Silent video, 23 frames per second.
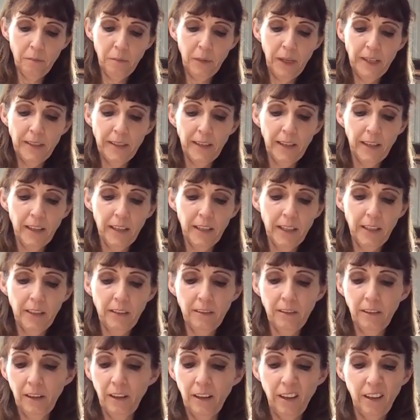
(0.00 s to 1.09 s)
Basically,
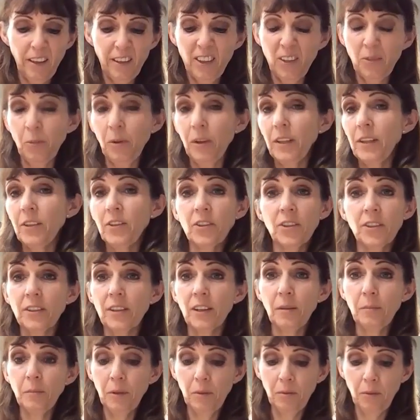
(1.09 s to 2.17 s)
the last one is just
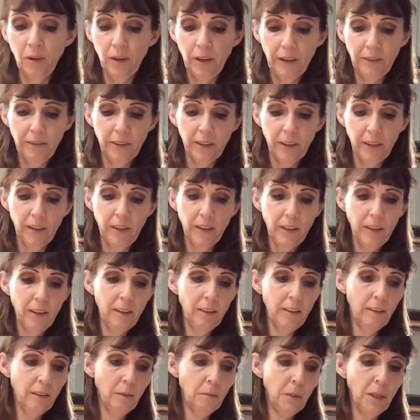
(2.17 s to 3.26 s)
going to be whatever
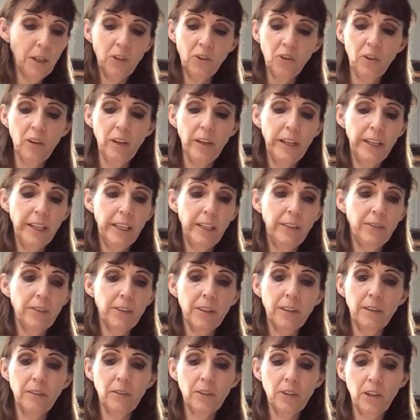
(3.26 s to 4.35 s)
mixture leaves.
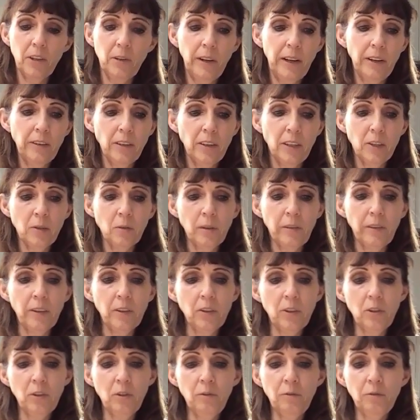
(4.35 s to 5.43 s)
So out of this one, I've
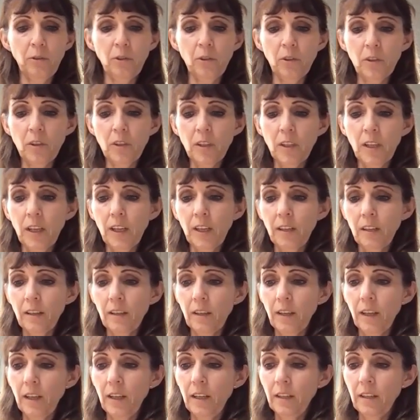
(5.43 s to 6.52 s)
had 2, 4,
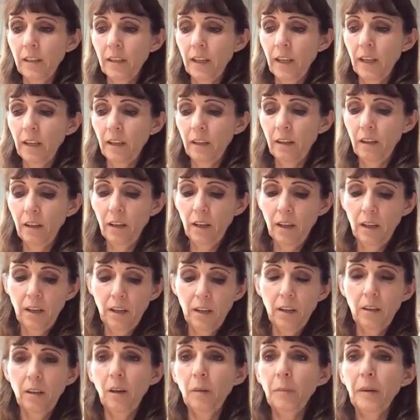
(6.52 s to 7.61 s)
6, 8, 10,
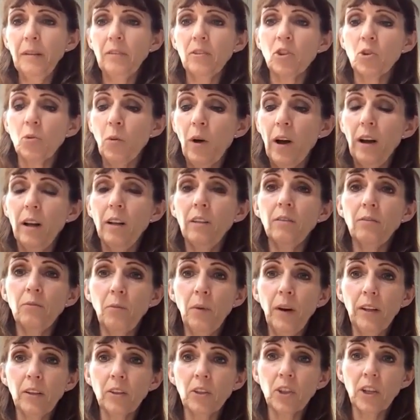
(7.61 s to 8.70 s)
about 12
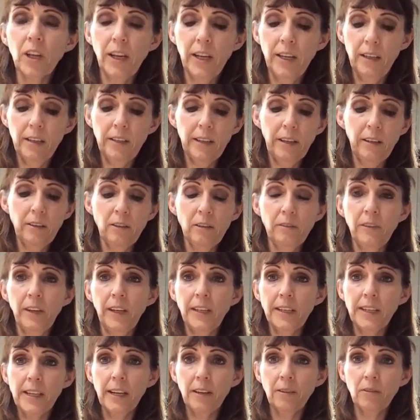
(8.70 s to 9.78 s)
Welsh cakes out of
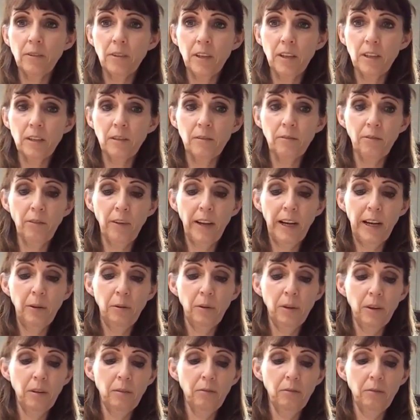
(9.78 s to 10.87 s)
8 ounces of
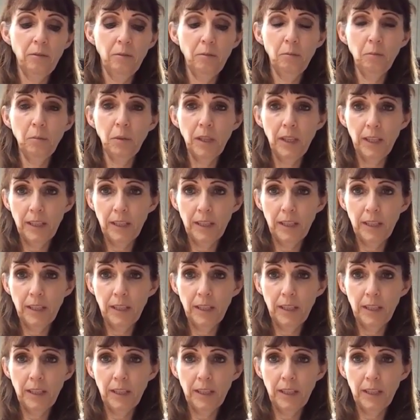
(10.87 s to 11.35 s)
flour for